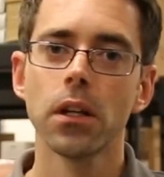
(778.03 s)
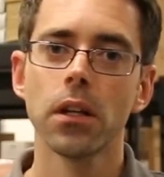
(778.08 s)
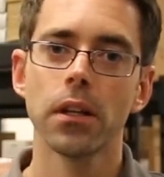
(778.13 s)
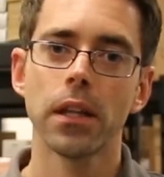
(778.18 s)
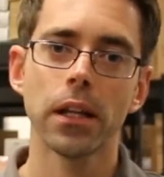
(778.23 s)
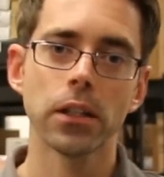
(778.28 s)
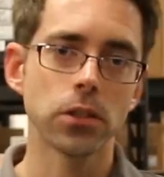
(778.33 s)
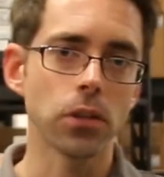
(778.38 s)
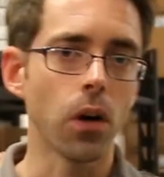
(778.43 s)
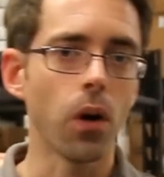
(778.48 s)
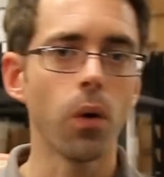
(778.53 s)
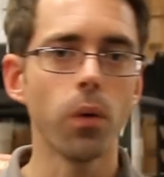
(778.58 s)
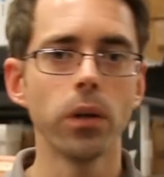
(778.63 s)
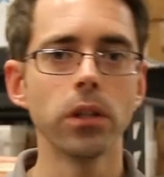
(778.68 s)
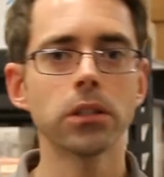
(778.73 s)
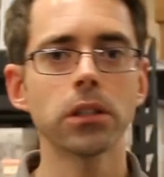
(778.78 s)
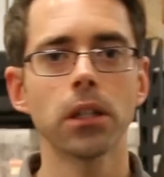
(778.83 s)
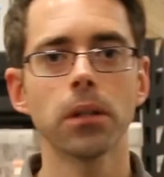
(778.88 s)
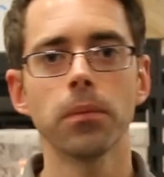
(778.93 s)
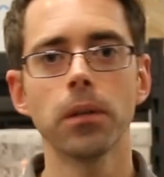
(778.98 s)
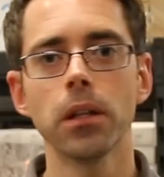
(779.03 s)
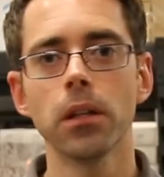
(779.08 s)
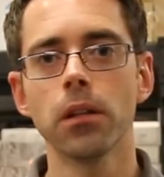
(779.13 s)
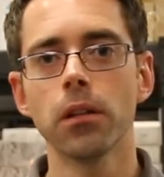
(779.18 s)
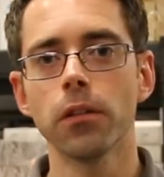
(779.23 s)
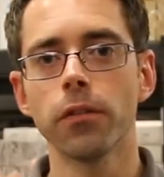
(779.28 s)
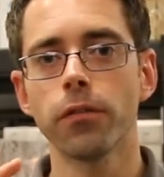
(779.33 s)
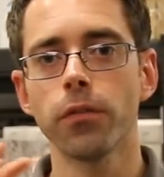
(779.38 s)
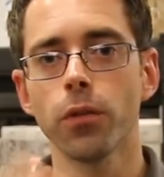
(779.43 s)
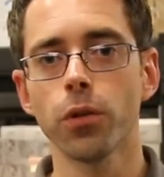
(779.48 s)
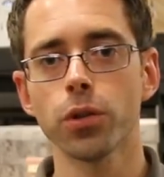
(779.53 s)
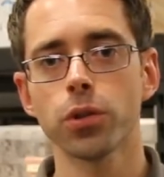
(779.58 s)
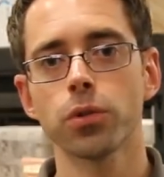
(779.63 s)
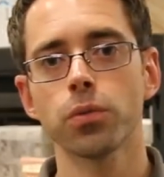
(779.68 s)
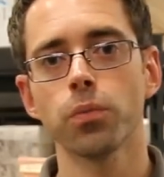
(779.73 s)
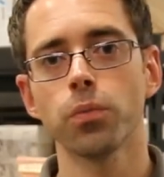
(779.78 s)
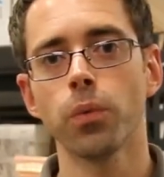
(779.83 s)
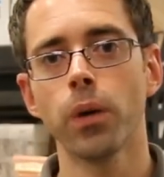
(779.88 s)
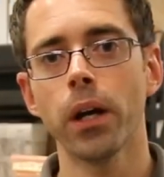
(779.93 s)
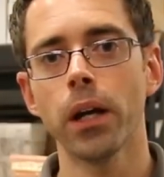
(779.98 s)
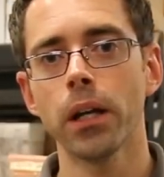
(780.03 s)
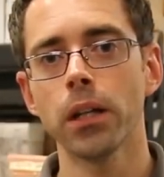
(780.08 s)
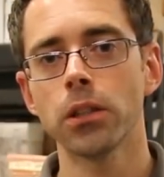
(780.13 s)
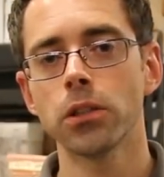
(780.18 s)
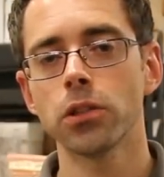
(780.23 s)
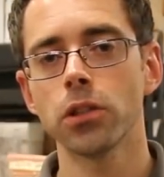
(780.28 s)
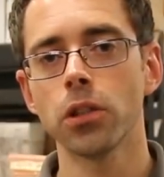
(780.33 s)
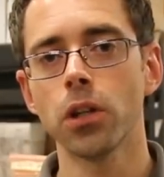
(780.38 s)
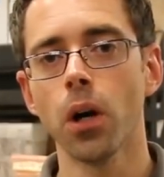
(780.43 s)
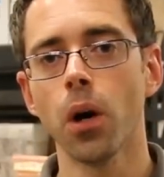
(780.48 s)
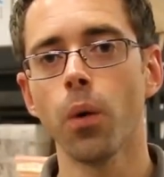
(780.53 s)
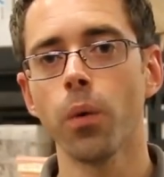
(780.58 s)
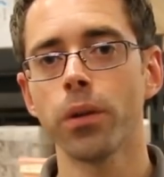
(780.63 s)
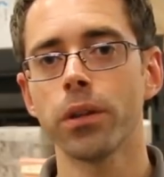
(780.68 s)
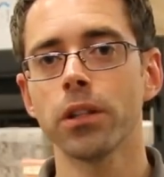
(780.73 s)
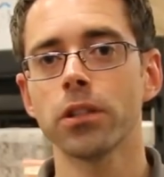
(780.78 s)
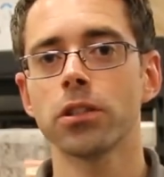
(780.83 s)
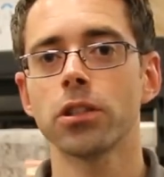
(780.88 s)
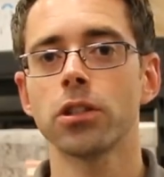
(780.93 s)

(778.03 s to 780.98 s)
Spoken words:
That's always going to be the first way to go with this